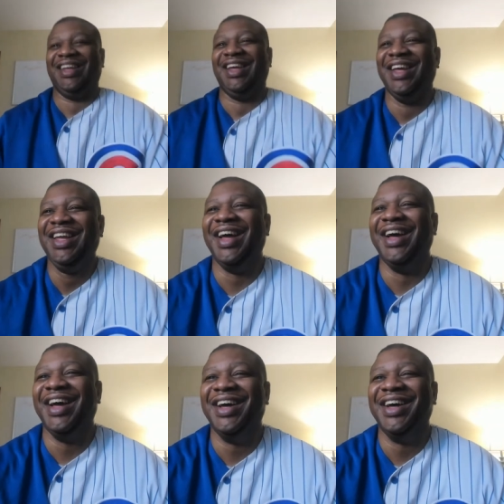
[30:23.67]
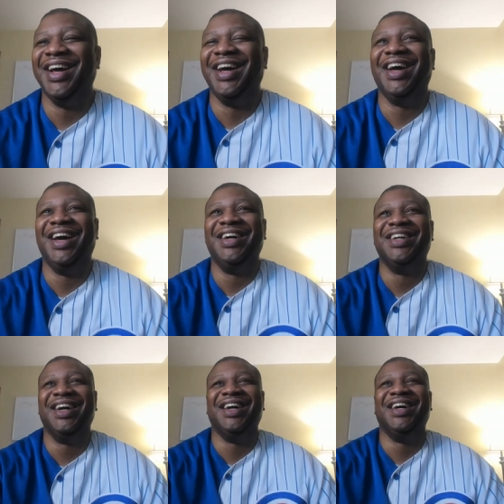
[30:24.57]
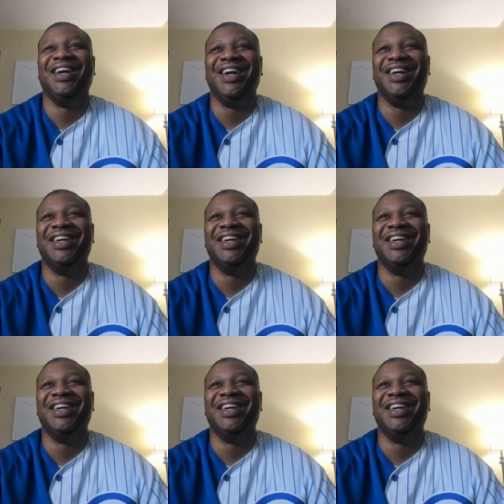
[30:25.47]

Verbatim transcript: week.